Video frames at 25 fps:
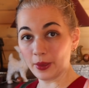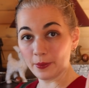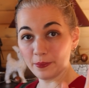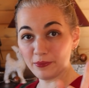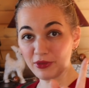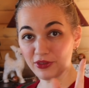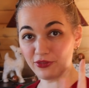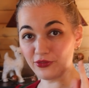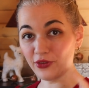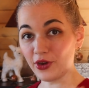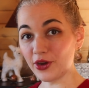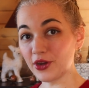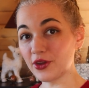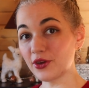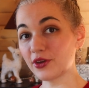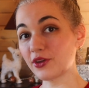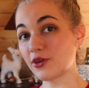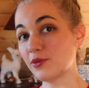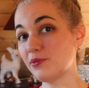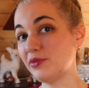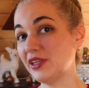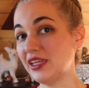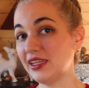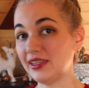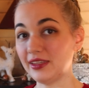Before you're
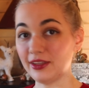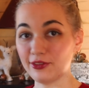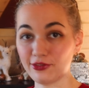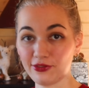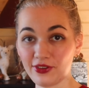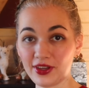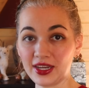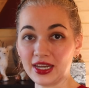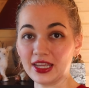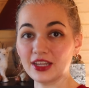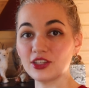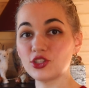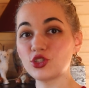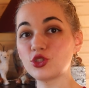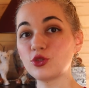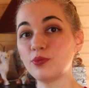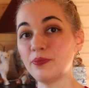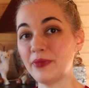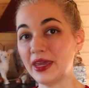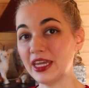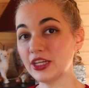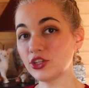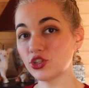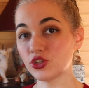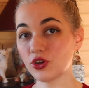completely finished,
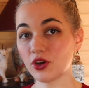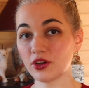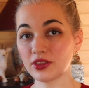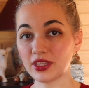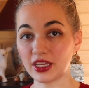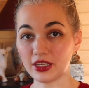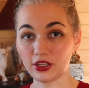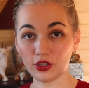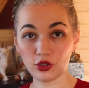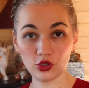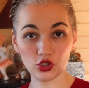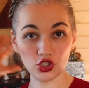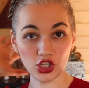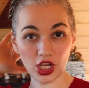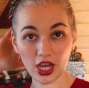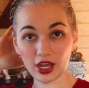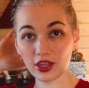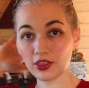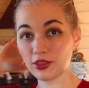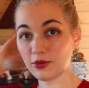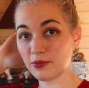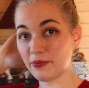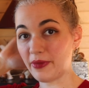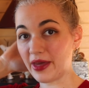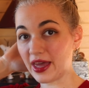make sure that you
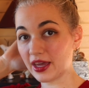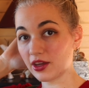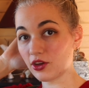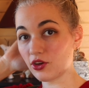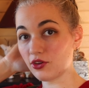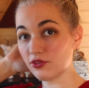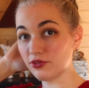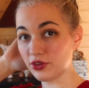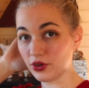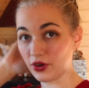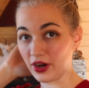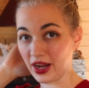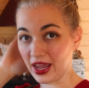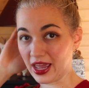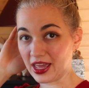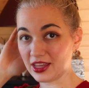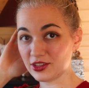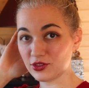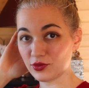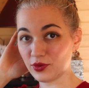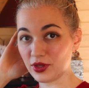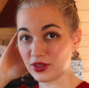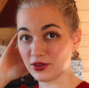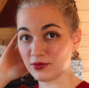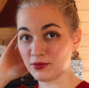check the back of your
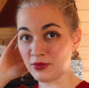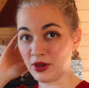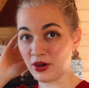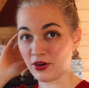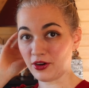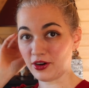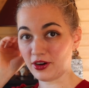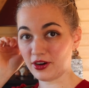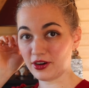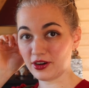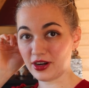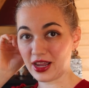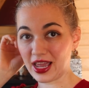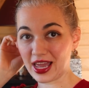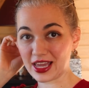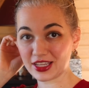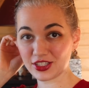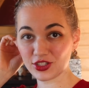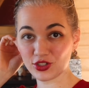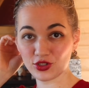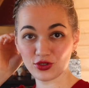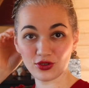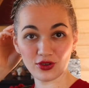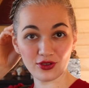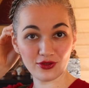head with a mirror
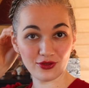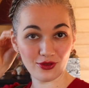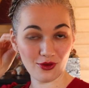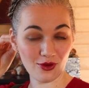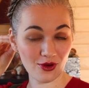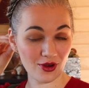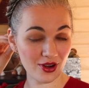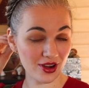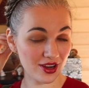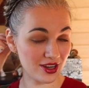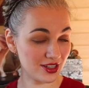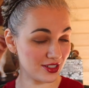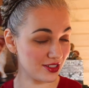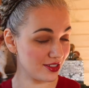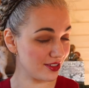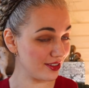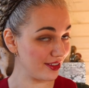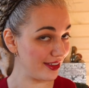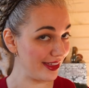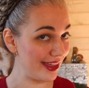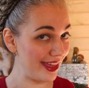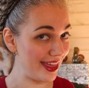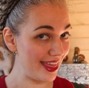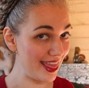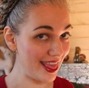as to avoid
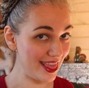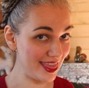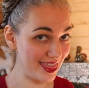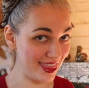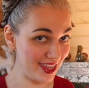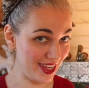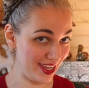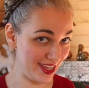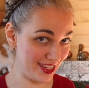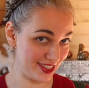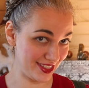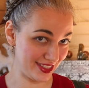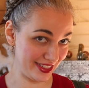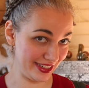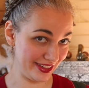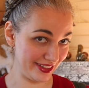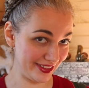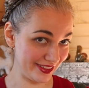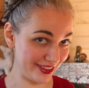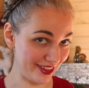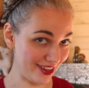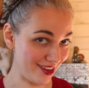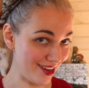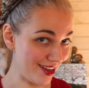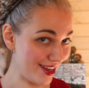these
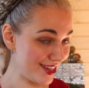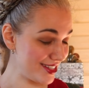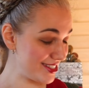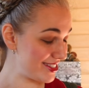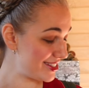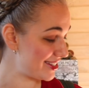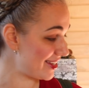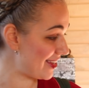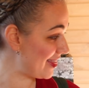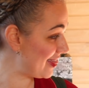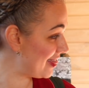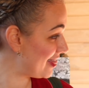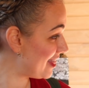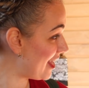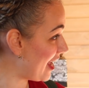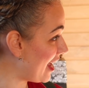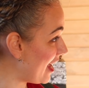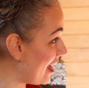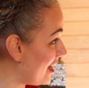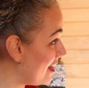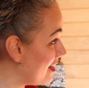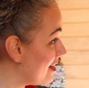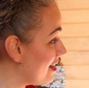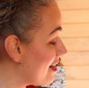little guys. They